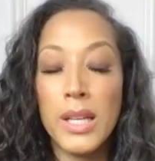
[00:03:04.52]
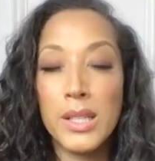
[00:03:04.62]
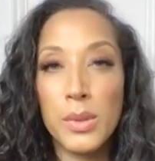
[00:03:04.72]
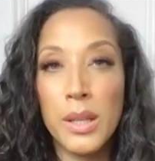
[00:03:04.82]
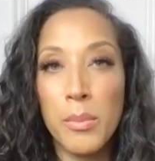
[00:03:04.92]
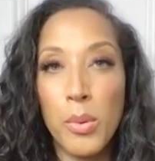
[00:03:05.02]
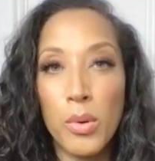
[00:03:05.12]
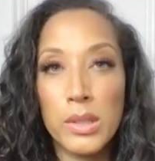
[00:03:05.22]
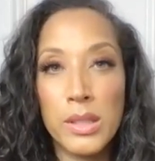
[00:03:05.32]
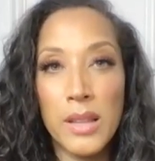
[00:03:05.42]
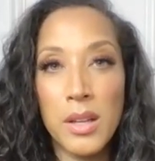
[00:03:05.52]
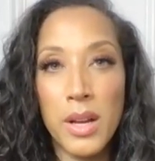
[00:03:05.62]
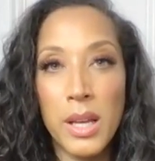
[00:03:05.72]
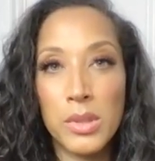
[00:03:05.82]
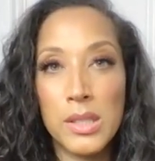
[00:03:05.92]
it's really important that they're
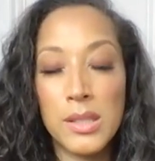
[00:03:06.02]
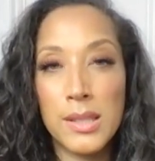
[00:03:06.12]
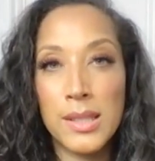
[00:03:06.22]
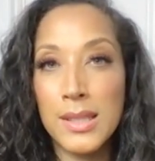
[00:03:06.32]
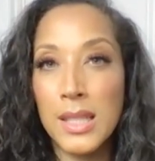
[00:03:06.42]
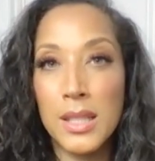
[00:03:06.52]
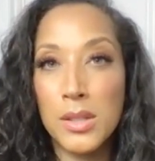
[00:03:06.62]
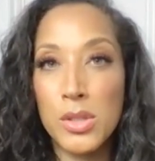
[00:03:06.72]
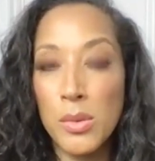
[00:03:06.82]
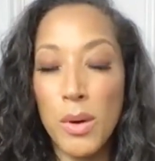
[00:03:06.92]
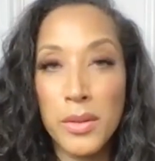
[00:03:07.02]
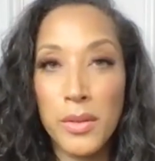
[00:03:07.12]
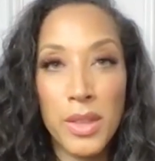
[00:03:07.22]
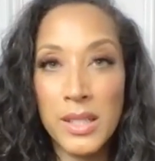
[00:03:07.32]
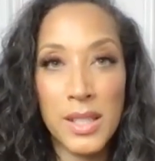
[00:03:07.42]
able to succeed and do other
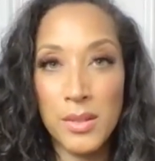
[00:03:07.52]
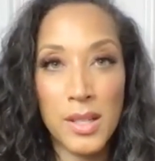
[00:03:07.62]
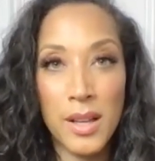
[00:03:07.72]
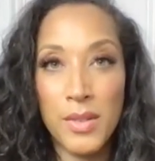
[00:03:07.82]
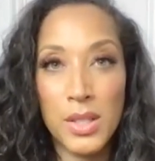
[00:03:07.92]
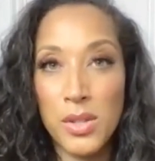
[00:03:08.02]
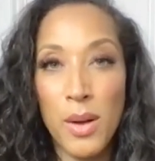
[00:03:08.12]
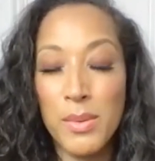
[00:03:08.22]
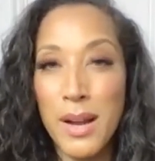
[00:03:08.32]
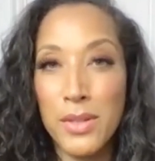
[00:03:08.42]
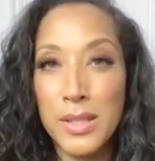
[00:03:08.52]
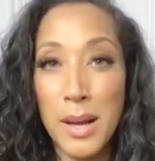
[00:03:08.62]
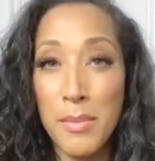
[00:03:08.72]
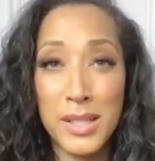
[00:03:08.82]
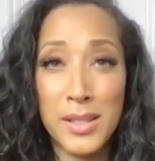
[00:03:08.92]
things outside of this show. I would never
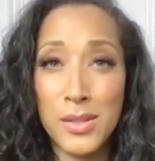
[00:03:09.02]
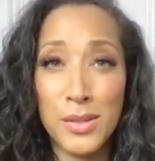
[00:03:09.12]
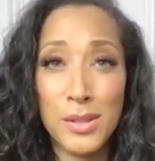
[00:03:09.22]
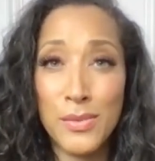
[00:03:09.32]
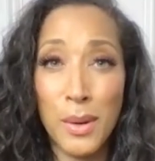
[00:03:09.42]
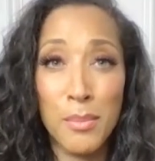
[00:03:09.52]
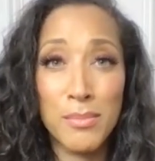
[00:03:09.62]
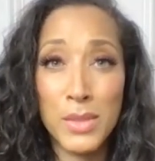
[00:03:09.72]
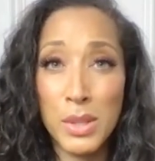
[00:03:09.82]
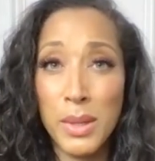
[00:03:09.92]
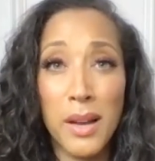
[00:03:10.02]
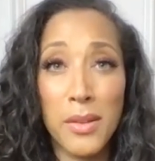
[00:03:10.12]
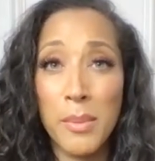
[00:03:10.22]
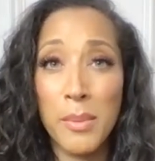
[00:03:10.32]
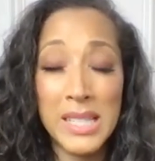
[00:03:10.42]
stop my sisters from doing other
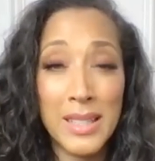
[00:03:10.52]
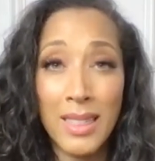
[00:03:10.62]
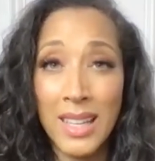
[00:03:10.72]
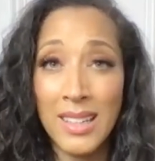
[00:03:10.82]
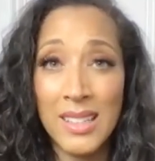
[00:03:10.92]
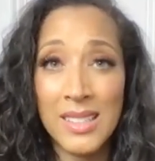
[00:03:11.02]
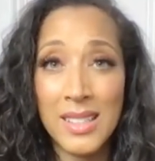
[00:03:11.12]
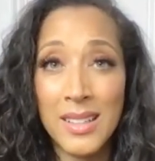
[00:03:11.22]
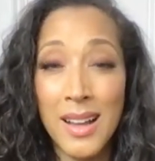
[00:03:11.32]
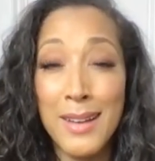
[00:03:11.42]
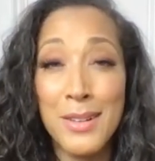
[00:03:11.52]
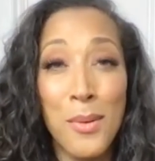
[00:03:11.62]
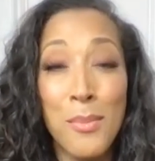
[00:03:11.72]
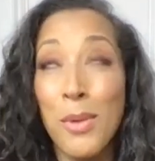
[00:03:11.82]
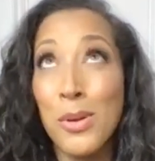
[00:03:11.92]
amazing things. And I
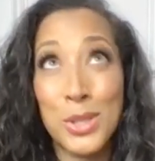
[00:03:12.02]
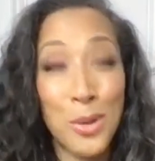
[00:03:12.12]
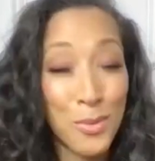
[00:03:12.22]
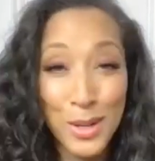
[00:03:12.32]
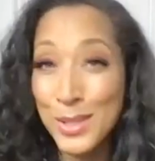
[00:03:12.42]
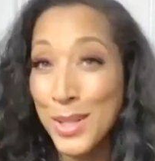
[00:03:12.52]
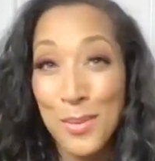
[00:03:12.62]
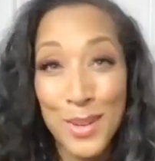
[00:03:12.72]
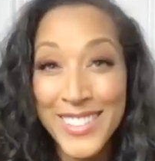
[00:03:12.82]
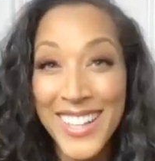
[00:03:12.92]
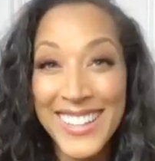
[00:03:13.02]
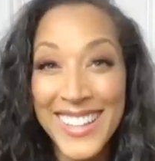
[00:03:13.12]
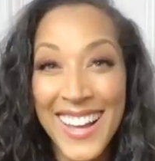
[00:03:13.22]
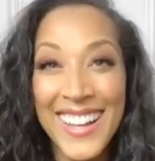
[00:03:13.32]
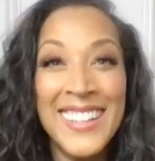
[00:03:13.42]
know most showrunners don't work like
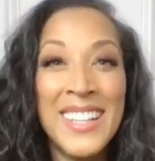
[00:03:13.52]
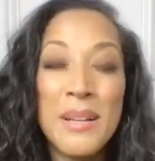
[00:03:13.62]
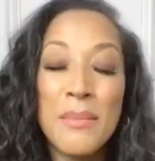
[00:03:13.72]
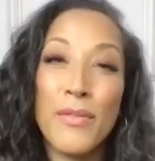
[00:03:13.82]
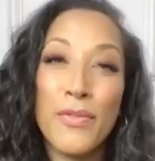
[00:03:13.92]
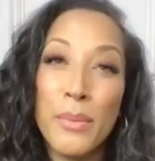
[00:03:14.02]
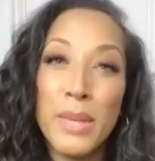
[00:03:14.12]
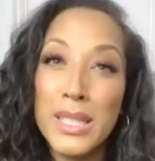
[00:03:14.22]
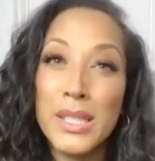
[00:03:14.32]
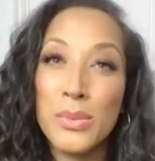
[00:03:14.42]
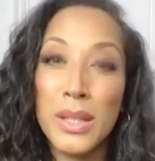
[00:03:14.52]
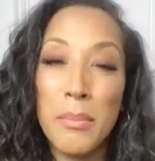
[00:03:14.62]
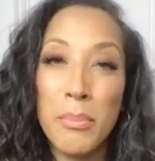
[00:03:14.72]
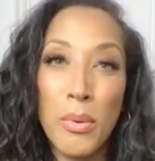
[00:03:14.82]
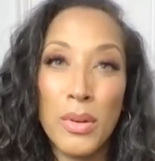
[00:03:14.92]
that, but for me, it's really
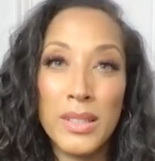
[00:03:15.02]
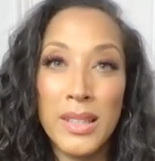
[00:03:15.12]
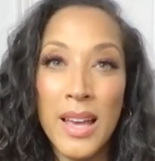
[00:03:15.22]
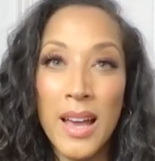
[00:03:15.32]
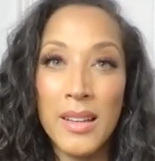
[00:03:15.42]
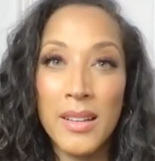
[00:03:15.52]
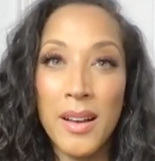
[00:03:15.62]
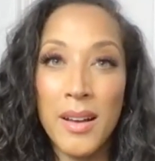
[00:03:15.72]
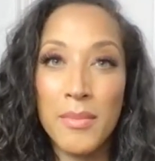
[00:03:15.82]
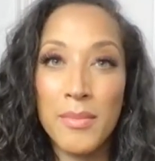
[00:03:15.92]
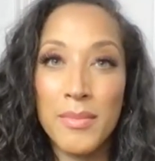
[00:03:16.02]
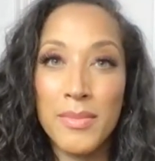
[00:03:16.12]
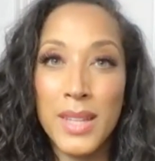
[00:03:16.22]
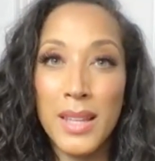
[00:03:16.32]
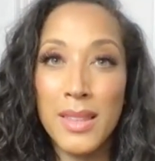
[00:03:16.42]
important that um,
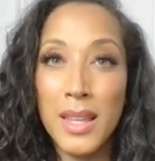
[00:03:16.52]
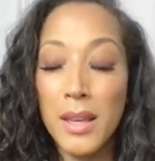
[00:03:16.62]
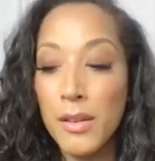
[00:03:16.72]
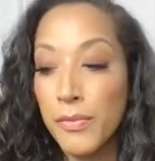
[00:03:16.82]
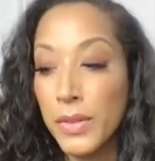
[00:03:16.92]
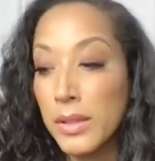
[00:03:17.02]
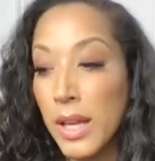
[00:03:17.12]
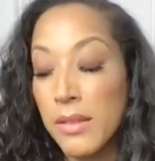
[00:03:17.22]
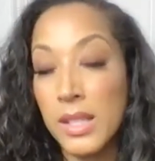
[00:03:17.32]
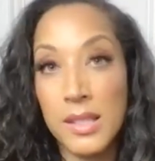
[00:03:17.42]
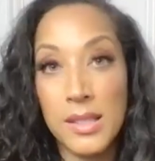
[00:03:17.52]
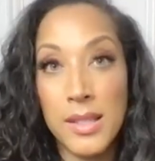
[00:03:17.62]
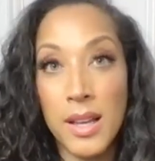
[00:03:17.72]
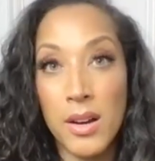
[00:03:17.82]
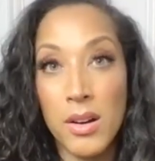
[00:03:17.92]
that they feel like this is
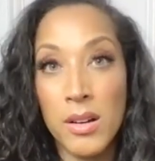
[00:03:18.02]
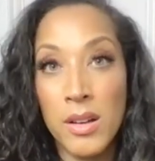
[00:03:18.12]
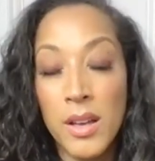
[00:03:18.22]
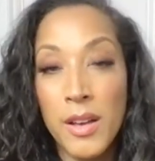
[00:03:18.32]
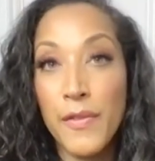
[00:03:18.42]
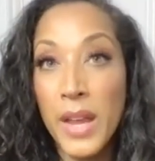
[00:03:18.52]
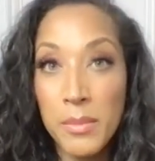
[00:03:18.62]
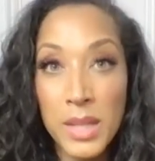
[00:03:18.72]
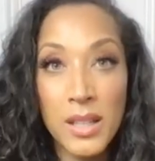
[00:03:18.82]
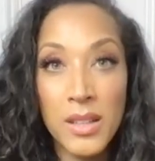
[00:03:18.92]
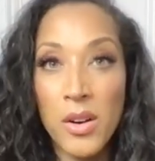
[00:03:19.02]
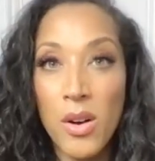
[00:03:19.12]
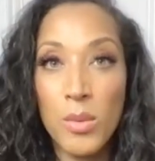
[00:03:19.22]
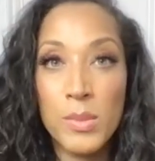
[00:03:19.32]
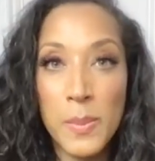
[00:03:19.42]
their family and their
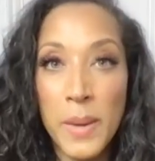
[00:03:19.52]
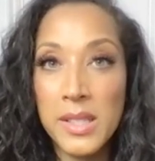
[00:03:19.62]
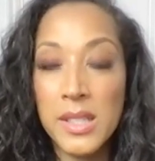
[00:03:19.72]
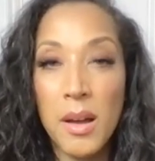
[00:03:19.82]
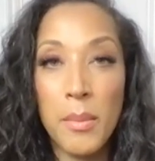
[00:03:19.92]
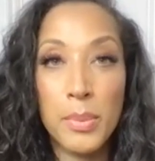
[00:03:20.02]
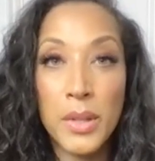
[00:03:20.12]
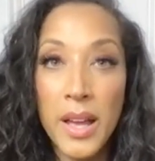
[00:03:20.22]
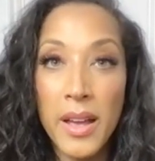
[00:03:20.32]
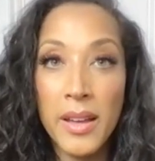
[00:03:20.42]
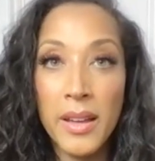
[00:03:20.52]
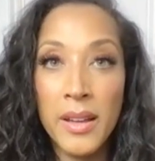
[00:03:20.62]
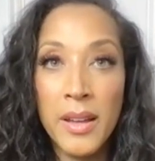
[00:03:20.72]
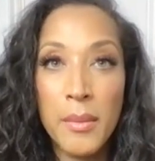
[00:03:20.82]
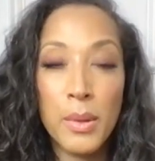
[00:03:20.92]
home space to come play,
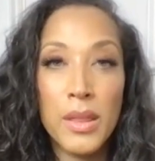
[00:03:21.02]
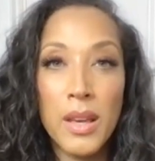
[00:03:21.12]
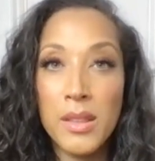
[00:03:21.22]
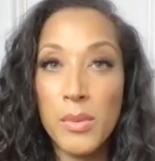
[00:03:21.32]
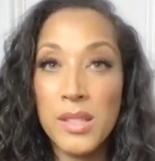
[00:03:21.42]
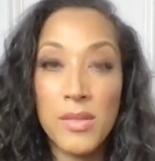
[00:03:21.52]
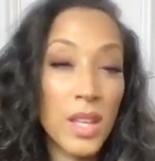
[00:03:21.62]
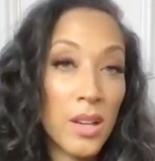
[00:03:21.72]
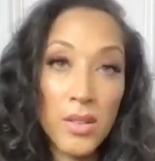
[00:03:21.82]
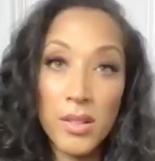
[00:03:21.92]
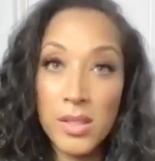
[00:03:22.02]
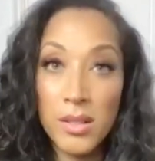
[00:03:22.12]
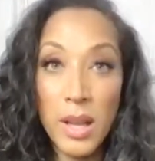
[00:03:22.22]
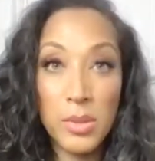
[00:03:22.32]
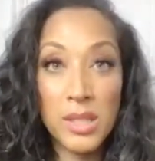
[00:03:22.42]
but that the rest of the year they're
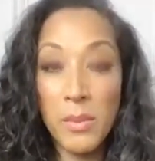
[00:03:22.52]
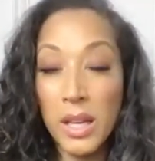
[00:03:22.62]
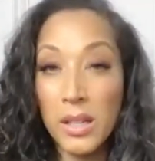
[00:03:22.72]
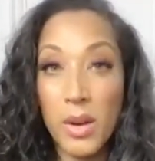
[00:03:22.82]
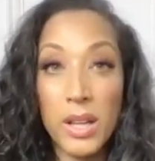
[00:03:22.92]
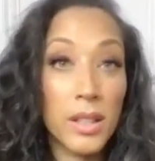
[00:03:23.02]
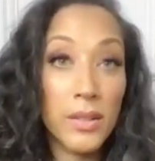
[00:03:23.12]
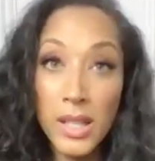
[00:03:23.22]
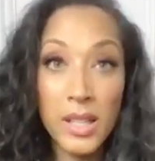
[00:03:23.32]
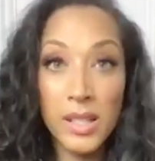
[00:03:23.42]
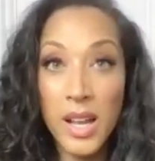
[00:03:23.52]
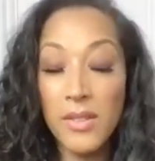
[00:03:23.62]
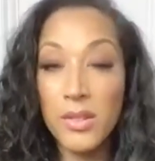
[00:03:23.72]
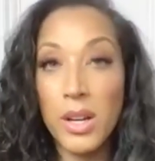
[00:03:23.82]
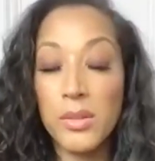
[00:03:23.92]
still able to make a great living and have a
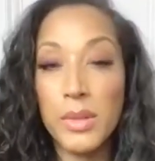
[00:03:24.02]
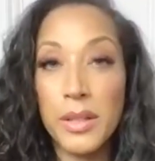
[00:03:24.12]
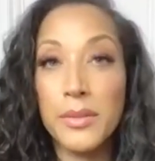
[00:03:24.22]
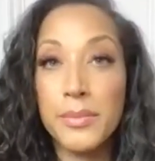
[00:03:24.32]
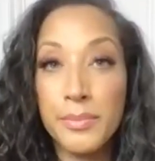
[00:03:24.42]
great career.